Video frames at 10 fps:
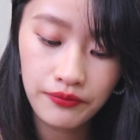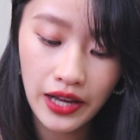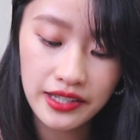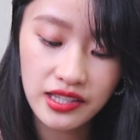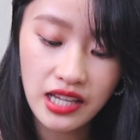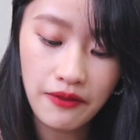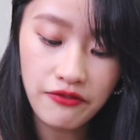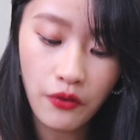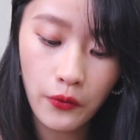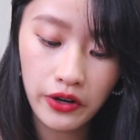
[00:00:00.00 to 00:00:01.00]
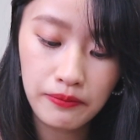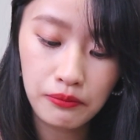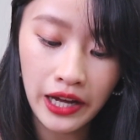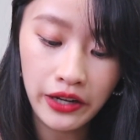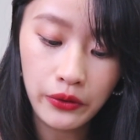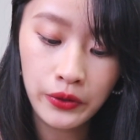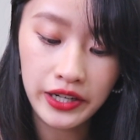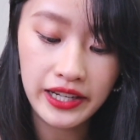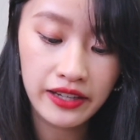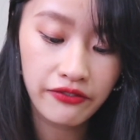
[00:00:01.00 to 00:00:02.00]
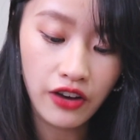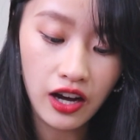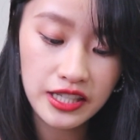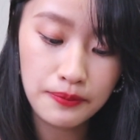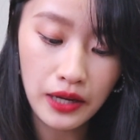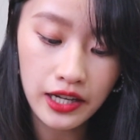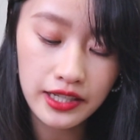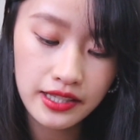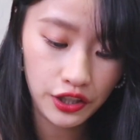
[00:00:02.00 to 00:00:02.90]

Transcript: has Tom Ford Black Orchid VoxBox.